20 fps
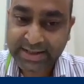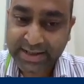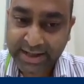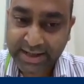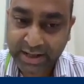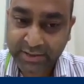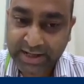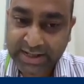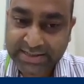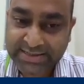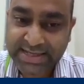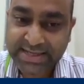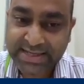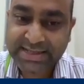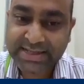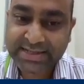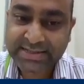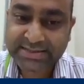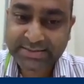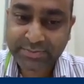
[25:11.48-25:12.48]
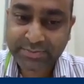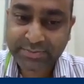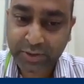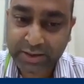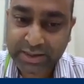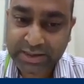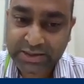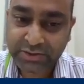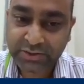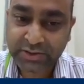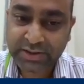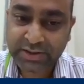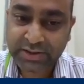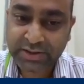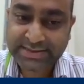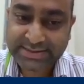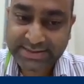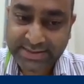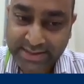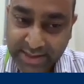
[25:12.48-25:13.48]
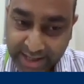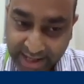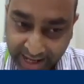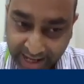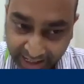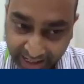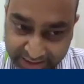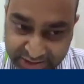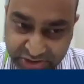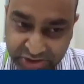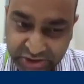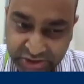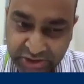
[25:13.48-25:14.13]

Now, let's say this molecule is actually